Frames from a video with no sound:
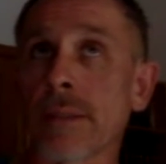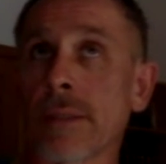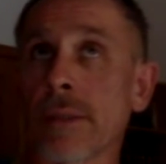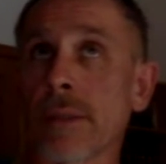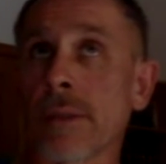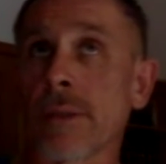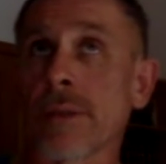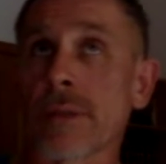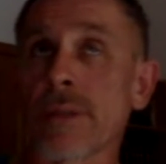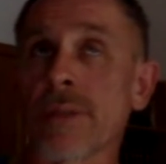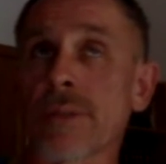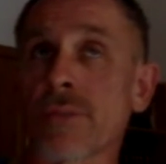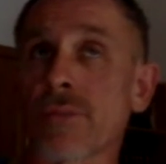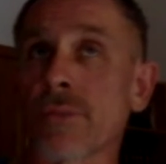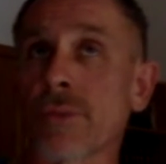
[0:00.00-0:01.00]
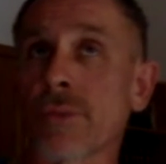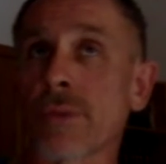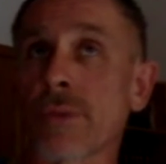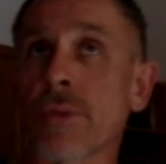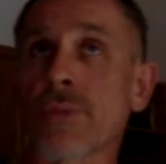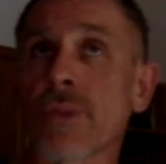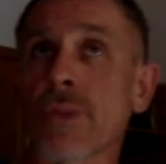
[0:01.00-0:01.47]
it is
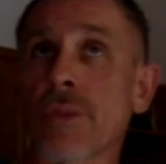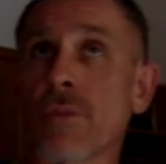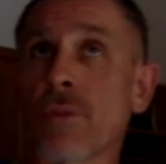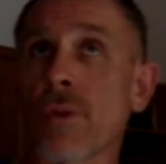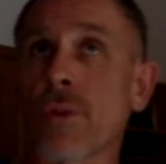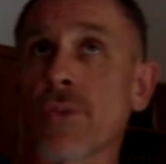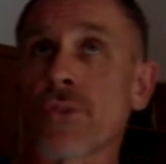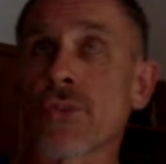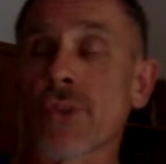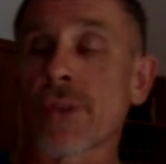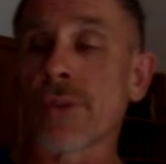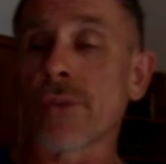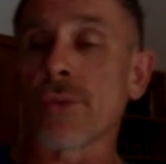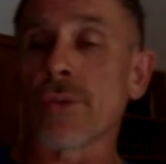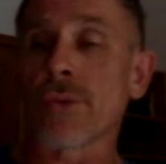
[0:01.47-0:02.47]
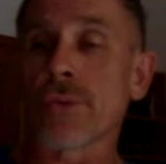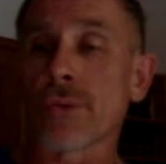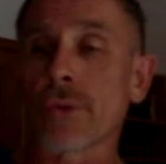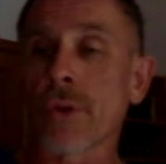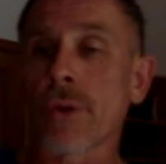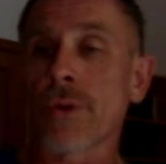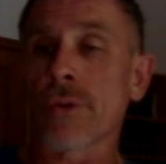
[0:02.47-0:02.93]
totally involuntary, and
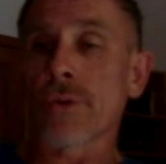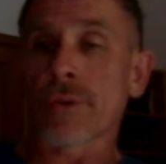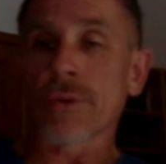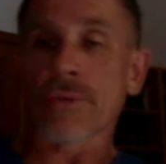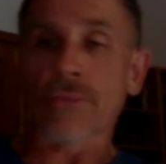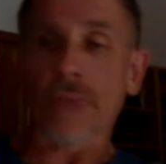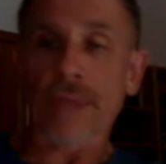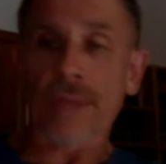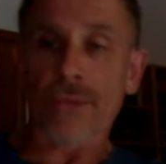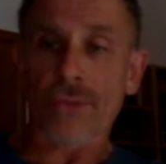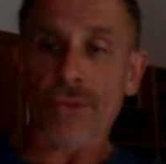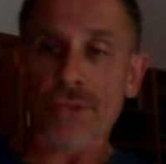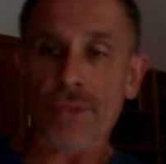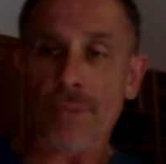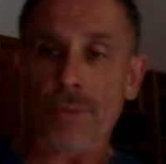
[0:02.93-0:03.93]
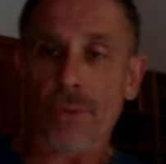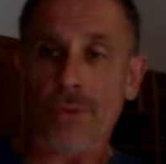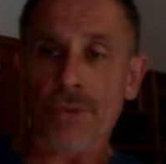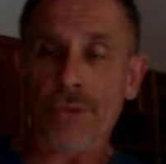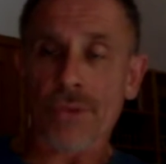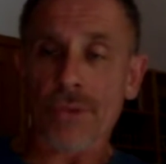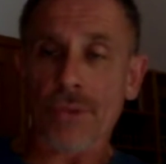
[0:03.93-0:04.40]
you go into the faint
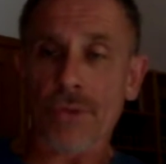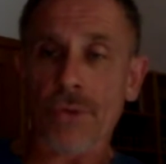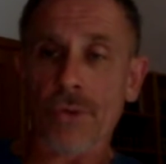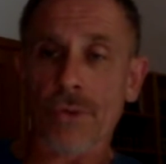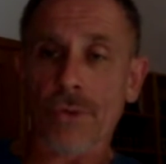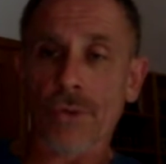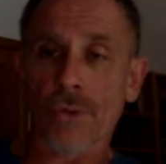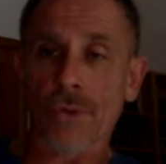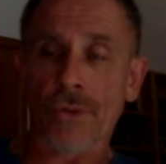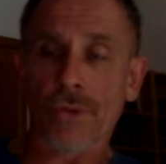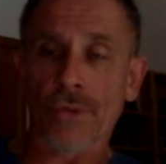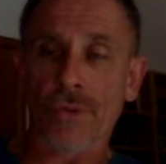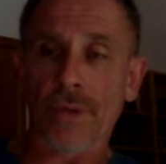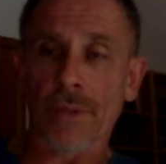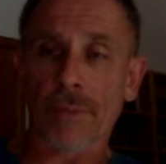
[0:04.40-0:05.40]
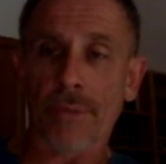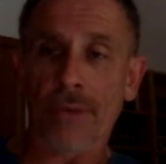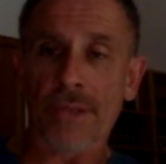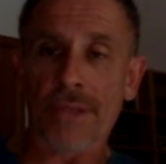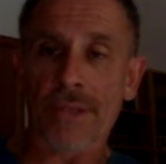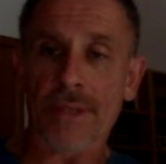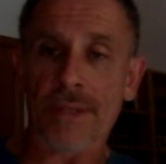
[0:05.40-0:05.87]
response, so you are not really
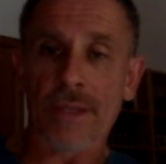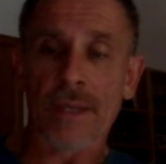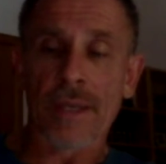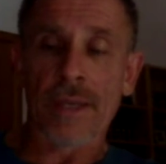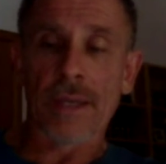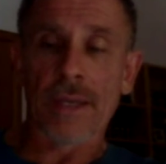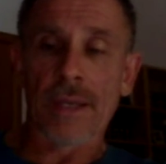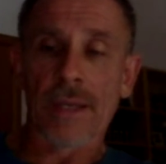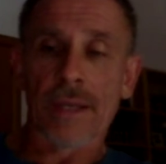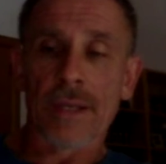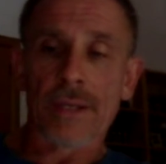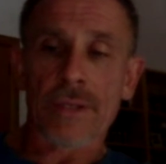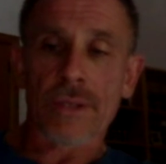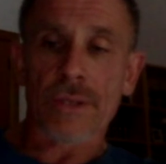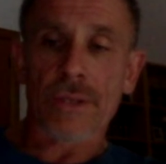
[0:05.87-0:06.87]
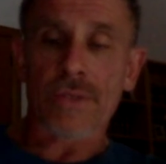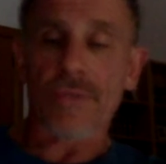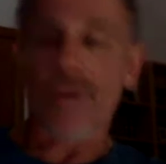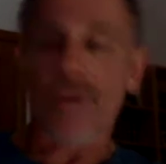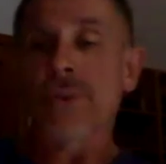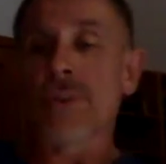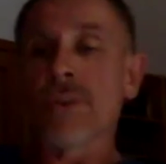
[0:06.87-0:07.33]
present. So it's
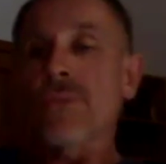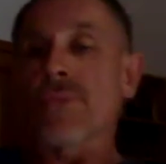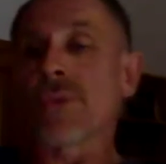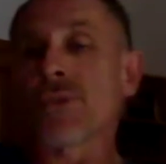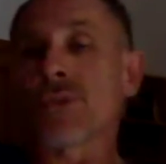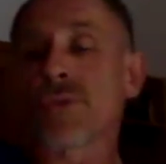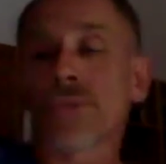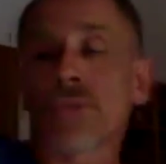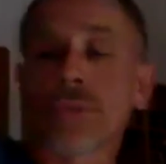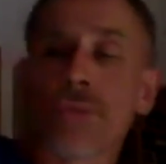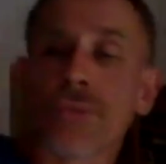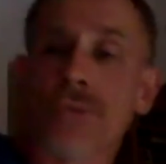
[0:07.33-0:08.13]
very different to the